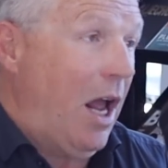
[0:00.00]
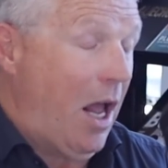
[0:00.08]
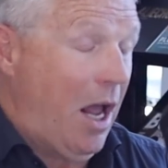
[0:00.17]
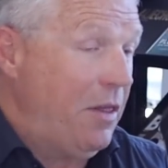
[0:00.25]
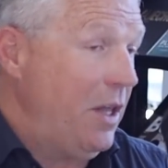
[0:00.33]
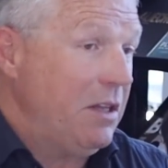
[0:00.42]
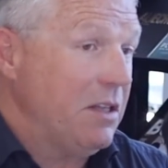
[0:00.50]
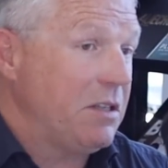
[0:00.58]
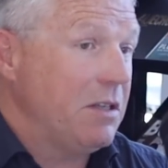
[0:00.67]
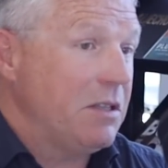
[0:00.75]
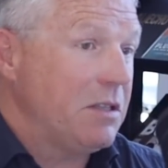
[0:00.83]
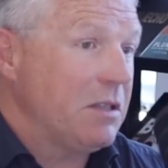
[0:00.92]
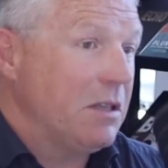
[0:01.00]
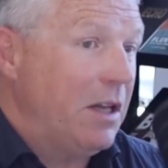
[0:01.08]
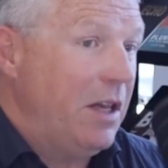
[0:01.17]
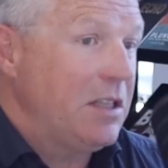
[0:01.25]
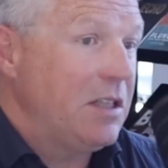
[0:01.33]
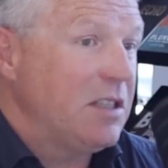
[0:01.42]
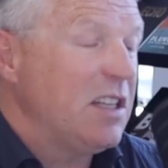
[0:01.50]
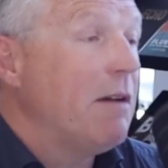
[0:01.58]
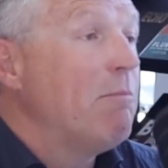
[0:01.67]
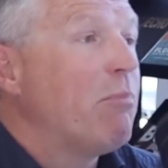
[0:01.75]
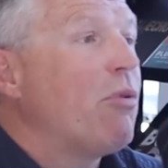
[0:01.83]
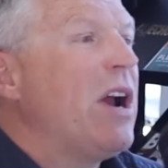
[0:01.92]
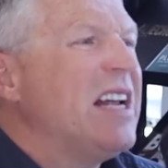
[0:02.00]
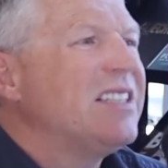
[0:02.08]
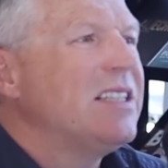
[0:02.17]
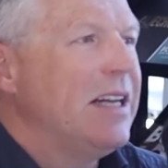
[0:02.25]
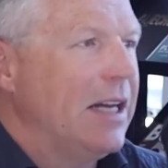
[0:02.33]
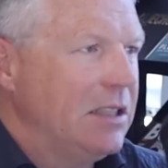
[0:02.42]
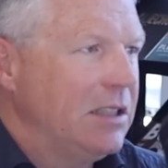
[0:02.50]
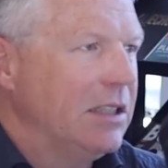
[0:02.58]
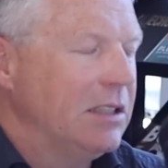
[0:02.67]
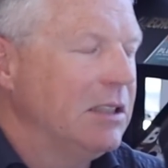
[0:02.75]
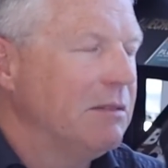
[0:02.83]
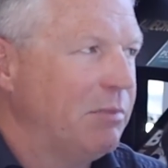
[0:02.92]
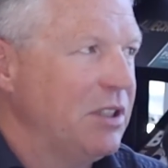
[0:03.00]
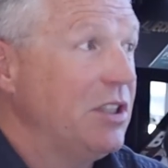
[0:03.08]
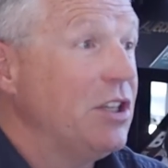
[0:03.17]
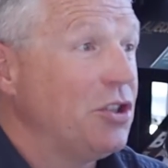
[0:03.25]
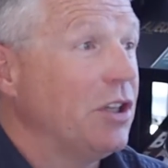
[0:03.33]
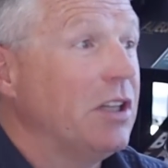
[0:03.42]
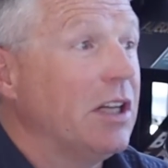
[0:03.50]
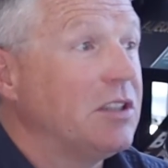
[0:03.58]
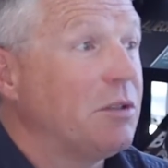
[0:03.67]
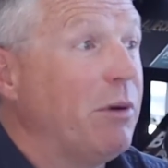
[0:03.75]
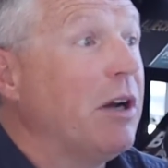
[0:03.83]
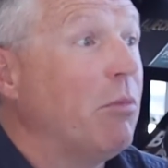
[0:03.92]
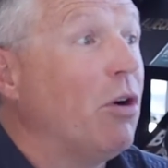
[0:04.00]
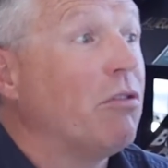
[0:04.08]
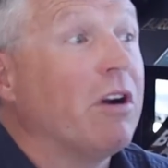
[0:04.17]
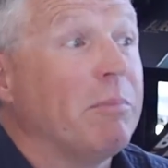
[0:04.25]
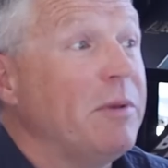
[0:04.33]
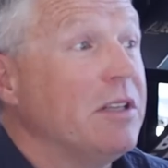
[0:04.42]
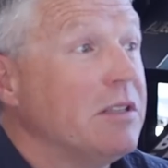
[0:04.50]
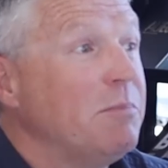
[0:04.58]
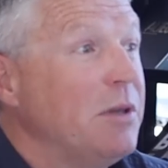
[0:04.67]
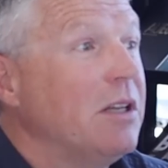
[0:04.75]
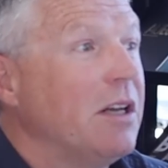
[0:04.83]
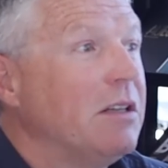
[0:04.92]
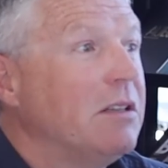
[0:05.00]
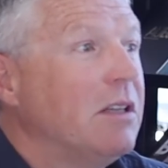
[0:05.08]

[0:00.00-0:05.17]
I think this is an unprecedented position that Springbok Rugby has been in.